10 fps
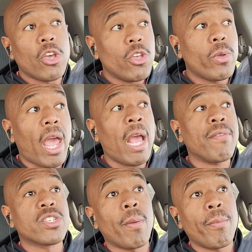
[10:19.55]
You gave
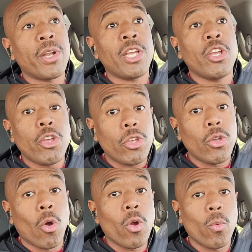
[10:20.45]
somebody
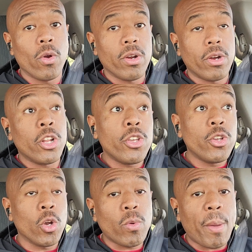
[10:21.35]
your word,
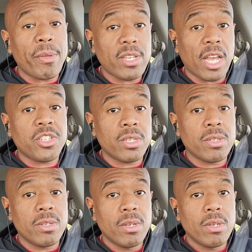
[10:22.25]
your
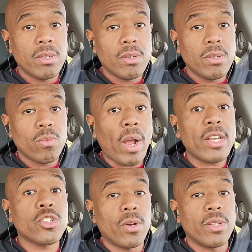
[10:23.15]
reputation
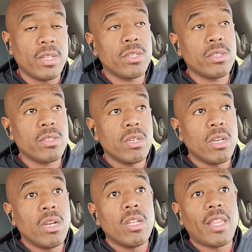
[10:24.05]
rests on this,
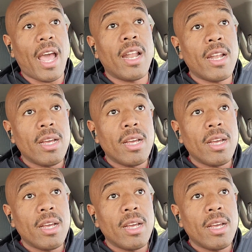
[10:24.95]
that